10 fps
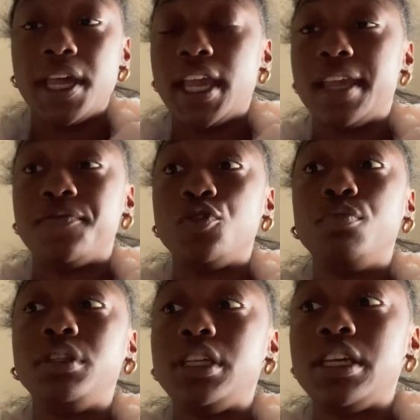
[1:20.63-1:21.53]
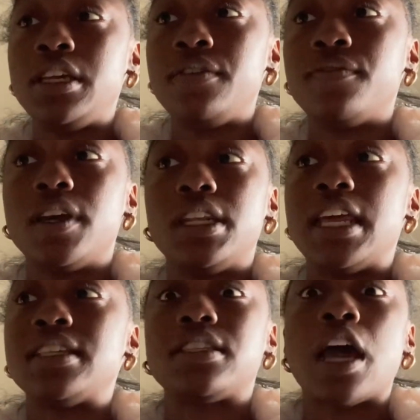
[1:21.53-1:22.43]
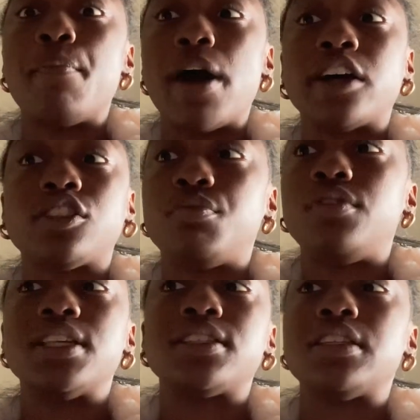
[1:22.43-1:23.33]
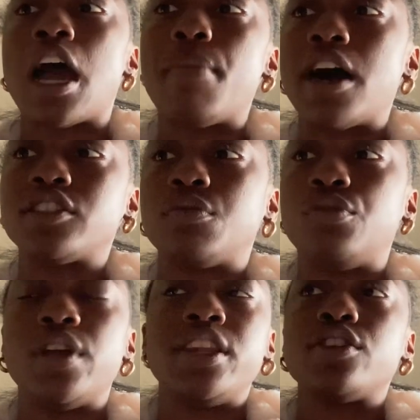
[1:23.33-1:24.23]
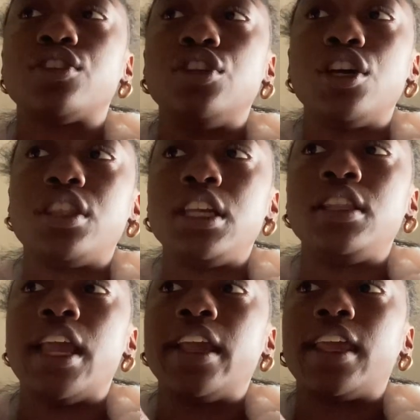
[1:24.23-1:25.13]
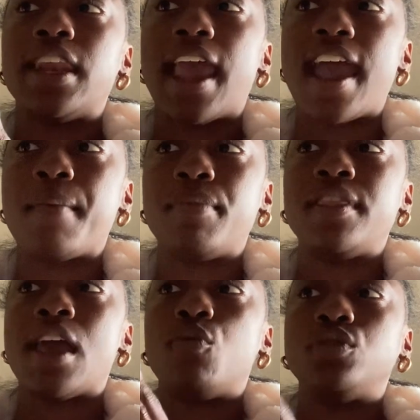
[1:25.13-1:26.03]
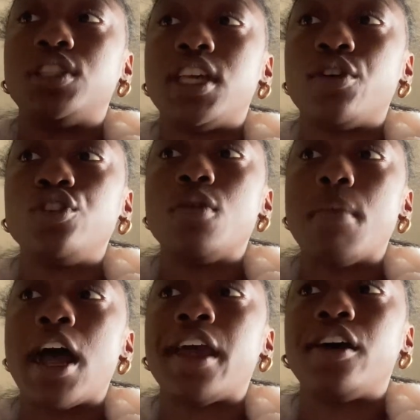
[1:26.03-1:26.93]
If you believe that it's not possible, it's not possible. And there's nothing that can happen that will tell your mind